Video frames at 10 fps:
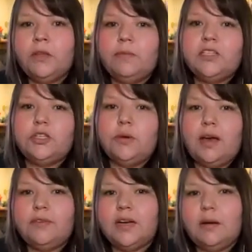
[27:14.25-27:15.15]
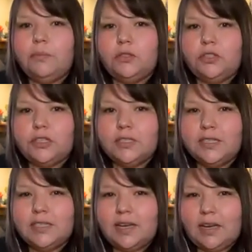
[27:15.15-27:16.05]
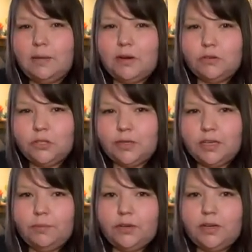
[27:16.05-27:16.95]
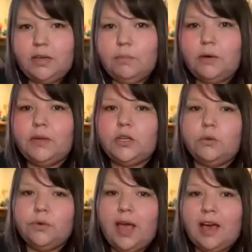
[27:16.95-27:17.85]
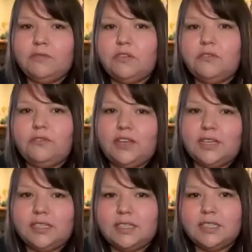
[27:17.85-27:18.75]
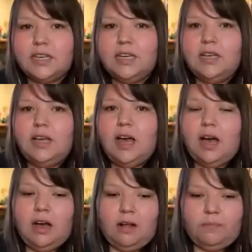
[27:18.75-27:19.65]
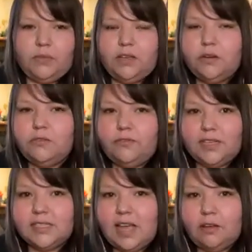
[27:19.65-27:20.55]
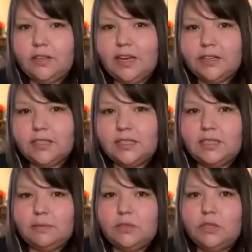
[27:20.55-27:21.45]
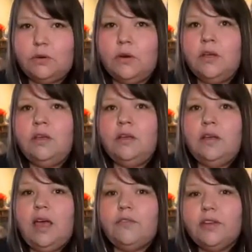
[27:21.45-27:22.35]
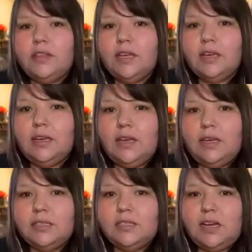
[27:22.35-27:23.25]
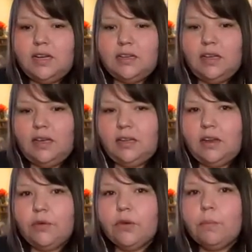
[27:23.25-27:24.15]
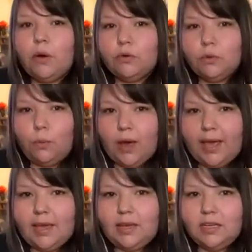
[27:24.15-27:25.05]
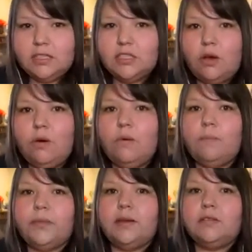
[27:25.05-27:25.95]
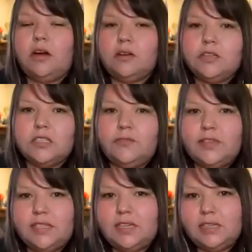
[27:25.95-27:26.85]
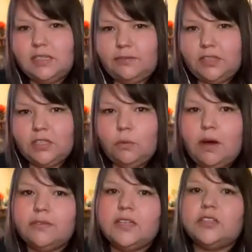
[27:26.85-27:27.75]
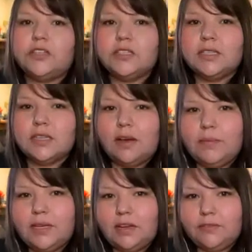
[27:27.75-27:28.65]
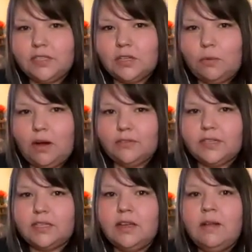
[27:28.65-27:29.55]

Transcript: We do have a couple nurses that come out to our community, but we don't have a fixed, um, you know, fixed healthcare system. So everything is done in a remote way. So doctors visit us every so often, nurses come in every so often.